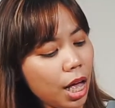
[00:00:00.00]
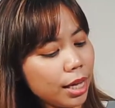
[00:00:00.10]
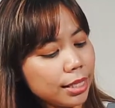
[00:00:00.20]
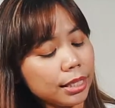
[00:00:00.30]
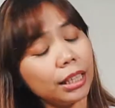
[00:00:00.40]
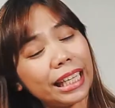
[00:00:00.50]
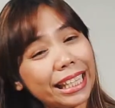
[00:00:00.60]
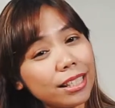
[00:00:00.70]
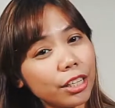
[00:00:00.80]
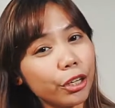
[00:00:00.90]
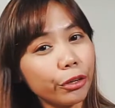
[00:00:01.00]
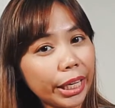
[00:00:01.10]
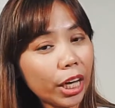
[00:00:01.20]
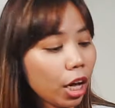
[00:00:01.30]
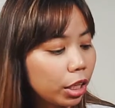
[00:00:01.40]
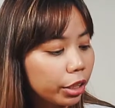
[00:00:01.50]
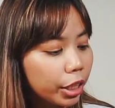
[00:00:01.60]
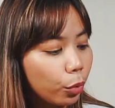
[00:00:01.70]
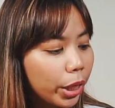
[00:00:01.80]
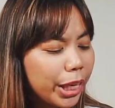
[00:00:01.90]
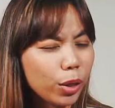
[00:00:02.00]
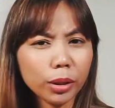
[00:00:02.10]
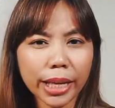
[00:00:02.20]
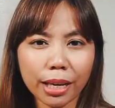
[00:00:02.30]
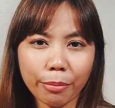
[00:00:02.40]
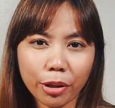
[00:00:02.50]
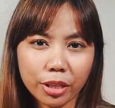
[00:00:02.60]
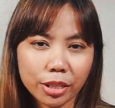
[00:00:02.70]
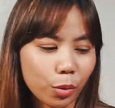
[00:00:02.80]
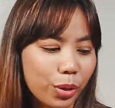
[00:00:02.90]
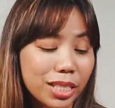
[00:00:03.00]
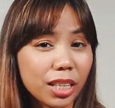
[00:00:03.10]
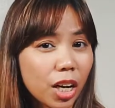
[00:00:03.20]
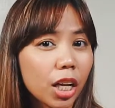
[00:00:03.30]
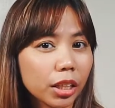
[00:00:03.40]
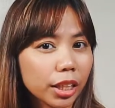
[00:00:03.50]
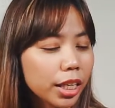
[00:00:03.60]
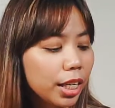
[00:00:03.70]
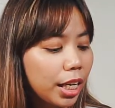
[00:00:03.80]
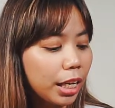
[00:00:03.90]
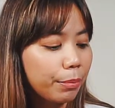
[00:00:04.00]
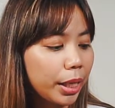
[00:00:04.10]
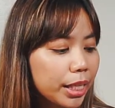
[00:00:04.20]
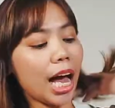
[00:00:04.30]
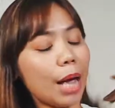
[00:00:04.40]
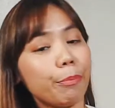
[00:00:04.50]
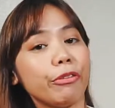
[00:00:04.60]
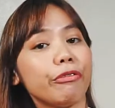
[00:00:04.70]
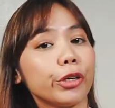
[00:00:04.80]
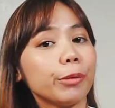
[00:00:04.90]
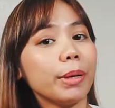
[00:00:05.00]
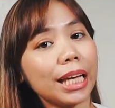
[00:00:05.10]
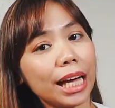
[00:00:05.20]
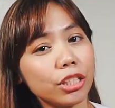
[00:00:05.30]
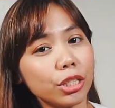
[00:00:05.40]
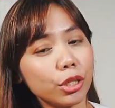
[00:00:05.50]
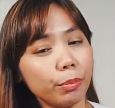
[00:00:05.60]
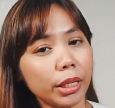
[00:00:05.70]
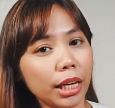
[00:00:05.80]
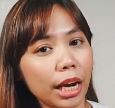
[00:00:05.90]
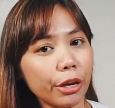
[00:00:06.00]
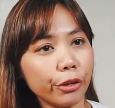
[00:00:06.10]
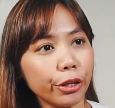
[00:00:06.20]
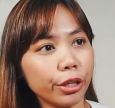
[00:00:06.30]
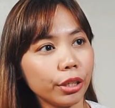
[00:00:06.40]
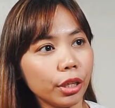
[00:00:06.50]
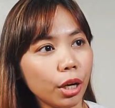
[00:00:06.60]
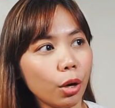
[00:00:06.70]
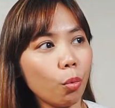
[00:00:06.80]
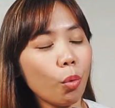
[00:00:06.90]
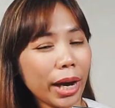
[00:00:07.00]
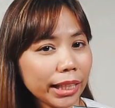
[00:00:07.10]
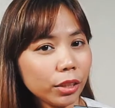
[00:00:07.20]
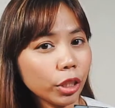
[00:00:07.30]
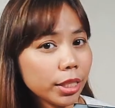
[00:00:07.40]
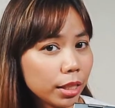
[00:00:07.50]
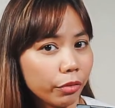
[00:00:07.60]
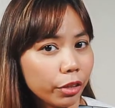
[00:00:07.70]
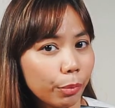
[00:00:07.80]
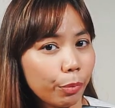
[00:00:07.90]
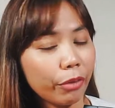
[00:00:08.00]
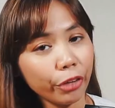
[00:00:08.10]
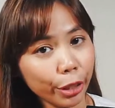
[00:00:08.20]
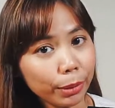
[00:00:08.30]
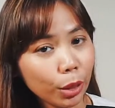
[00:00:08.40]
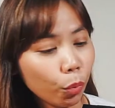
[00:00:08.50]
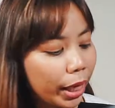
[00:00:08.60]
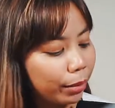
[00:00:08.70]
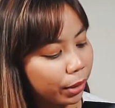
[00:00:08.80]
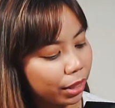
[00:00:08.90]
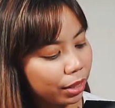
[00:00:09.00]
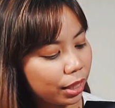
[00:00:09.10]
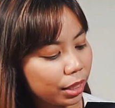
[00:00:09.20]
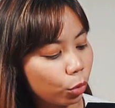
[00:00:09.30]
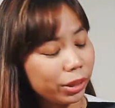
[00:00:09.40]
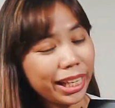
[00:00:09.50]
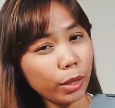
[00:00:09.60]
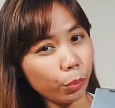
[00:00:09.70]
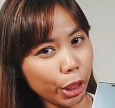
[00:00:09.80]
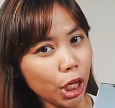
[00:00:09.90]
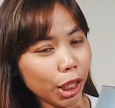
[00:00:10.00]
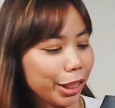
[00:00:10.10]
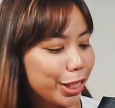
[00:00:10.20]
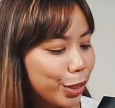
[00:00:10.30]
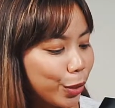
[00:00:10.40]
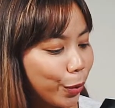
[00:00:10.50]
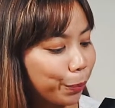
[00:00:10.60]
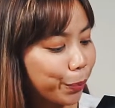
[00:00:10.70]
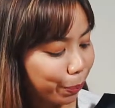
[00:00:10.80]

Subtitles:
slate gray color. What I don't like about this though is the color, because I prefer my gadgets to be either white or silver, preferably white, but it only had one color. So